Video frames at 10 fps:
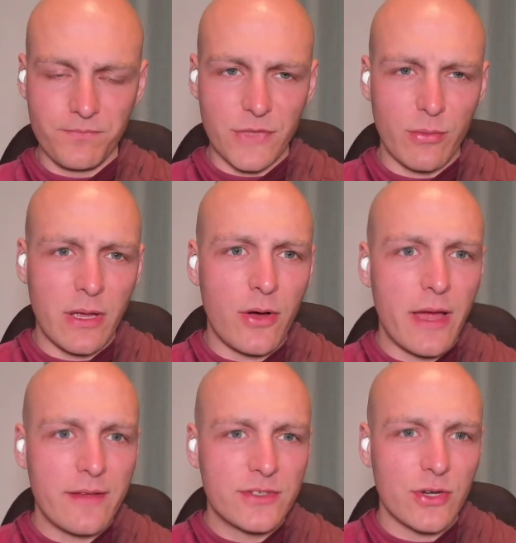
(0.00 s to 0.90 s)
we all
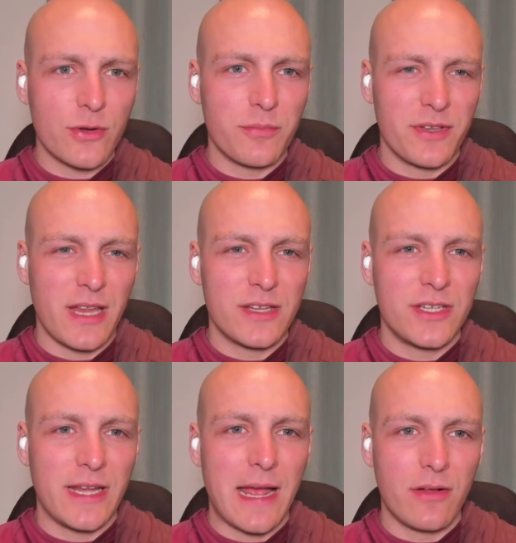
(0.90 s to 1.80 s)
have certain
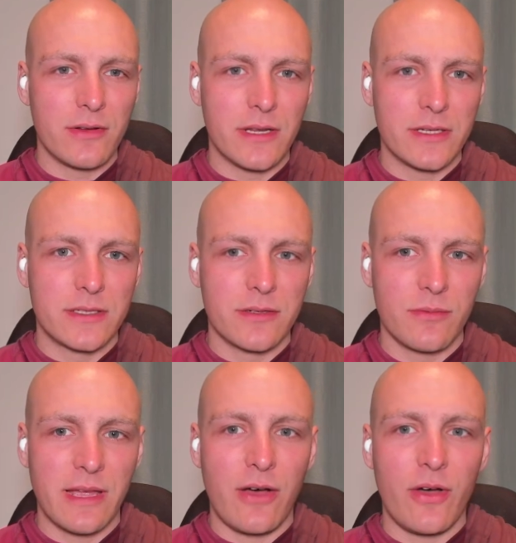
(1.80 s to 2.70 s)
potentialities.
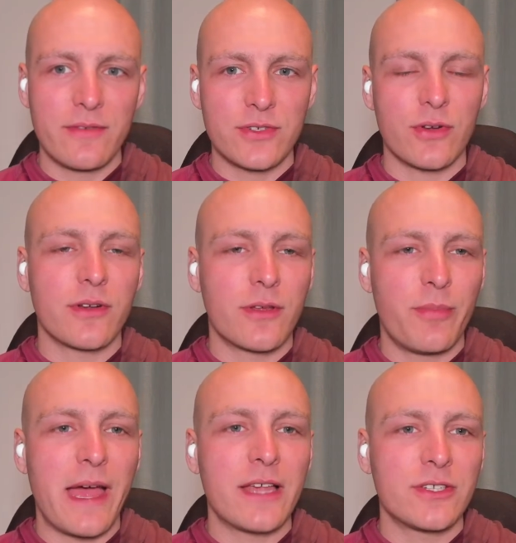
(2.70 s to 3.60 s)
We all have certain
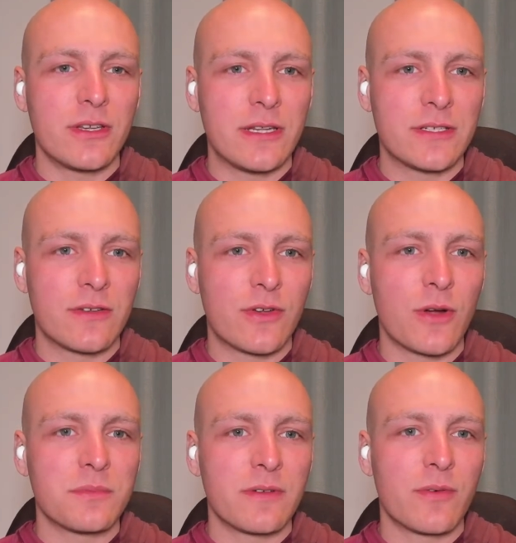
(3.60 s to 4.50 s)
capacities in
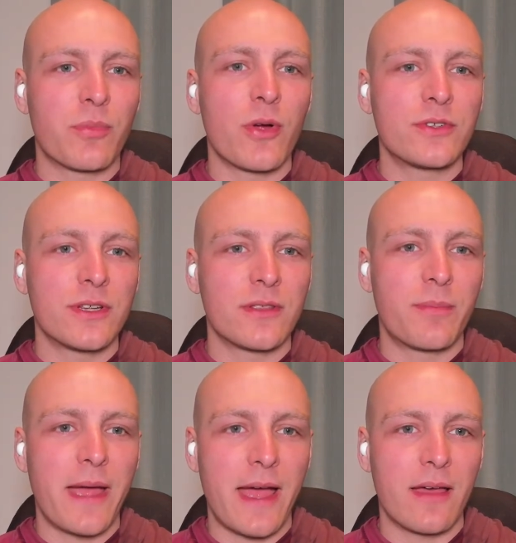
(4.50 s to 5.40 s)
terms of approaching the
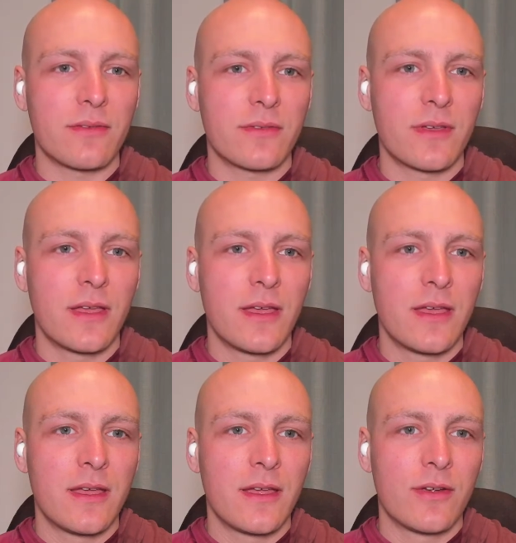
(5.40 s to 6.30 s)
path,
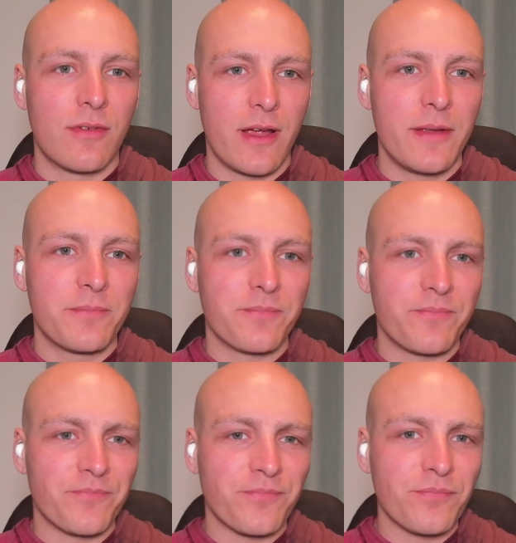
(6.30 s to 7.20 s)
right?
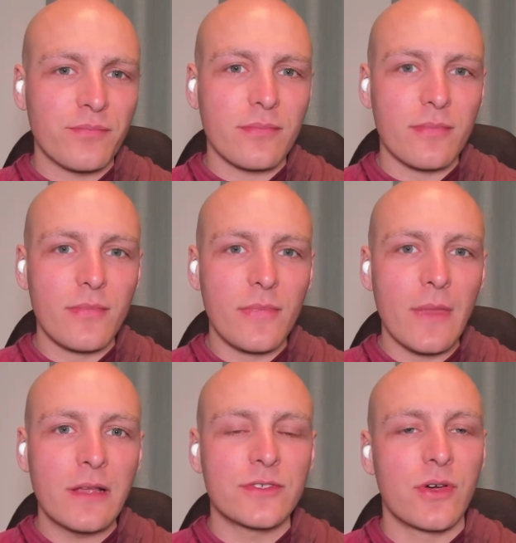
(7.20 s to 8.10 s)

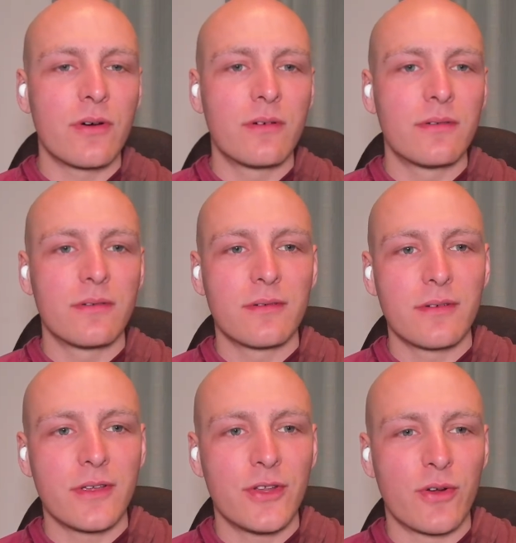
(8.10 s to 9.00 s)
So,
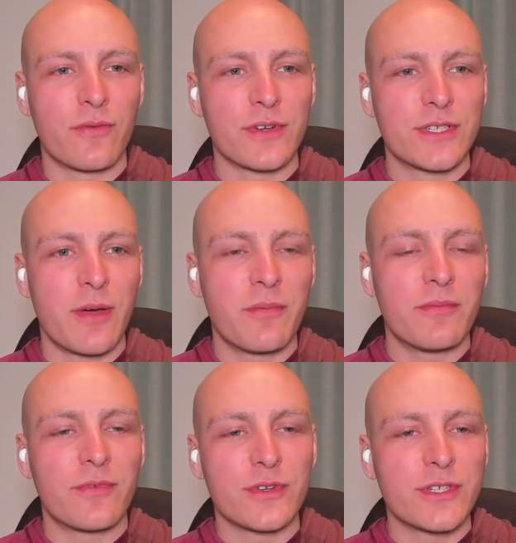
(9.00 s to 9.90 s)
for
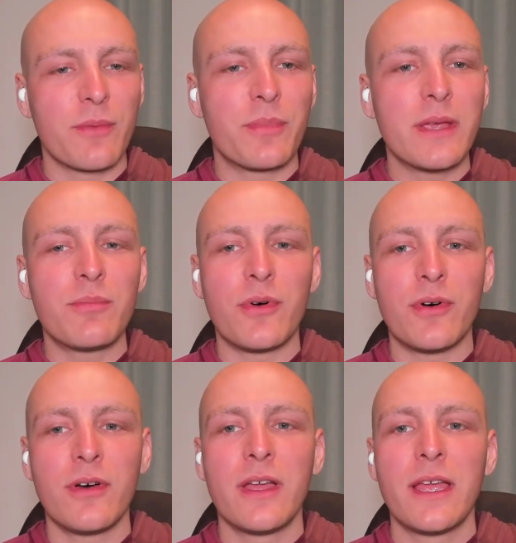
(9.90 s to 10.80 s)
some
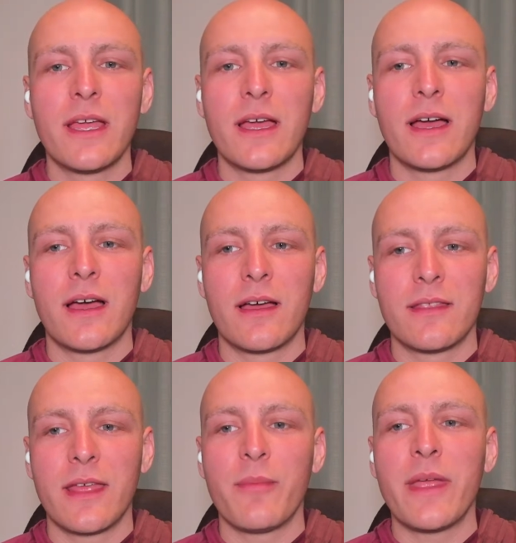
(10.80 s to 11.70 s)
people,
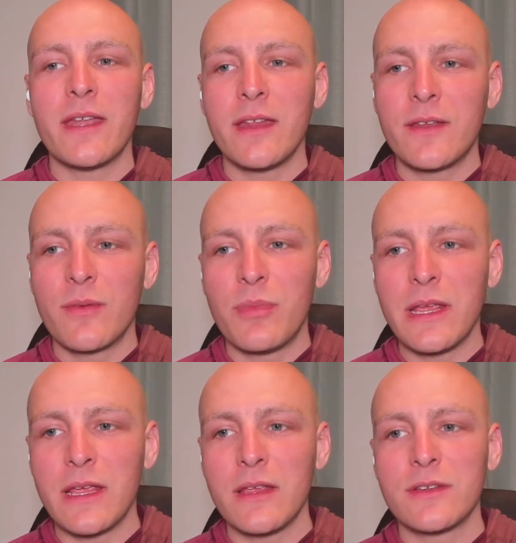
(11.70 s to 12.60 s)
they may need to
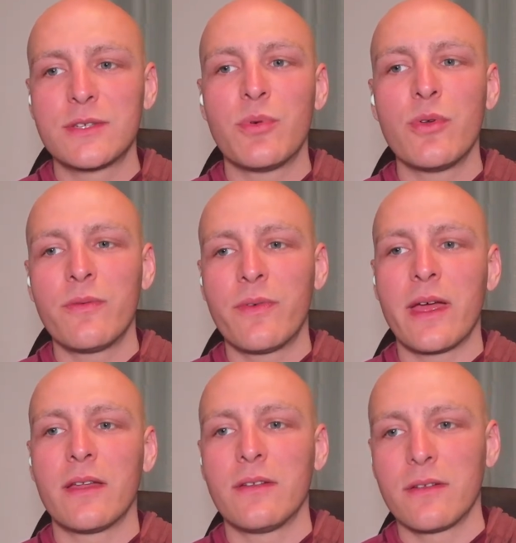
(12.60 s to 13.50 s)
be
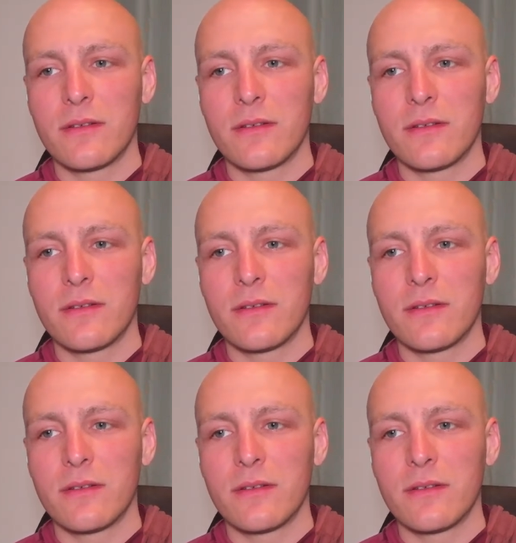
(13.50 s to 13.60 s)
spoon-fed